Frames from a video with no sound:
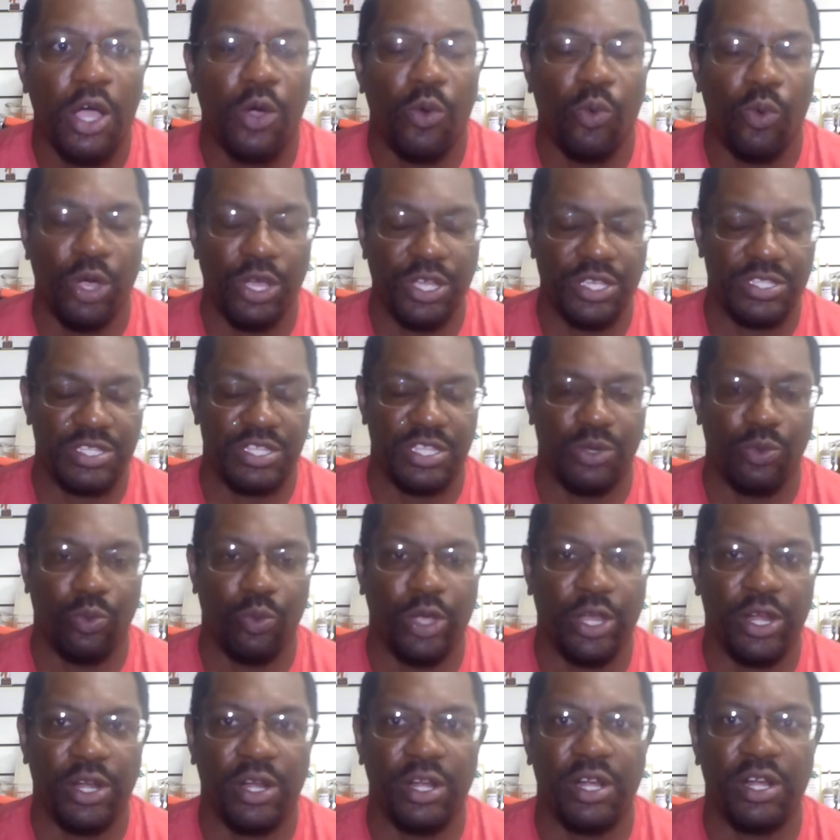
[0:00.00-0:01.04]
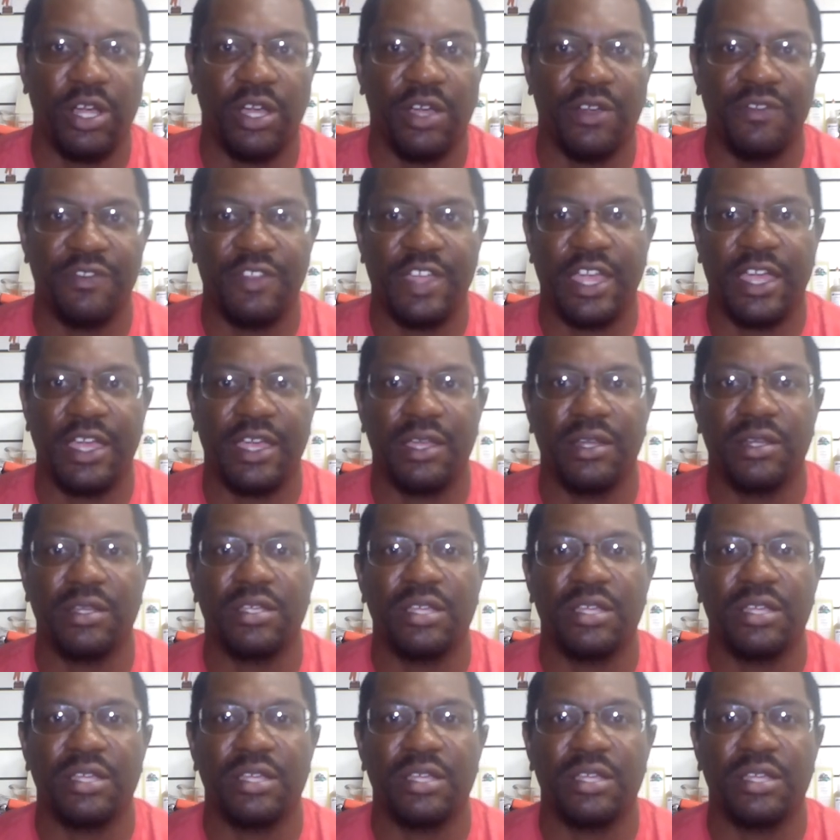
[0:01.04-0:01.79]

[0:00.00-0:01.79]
was the winner of that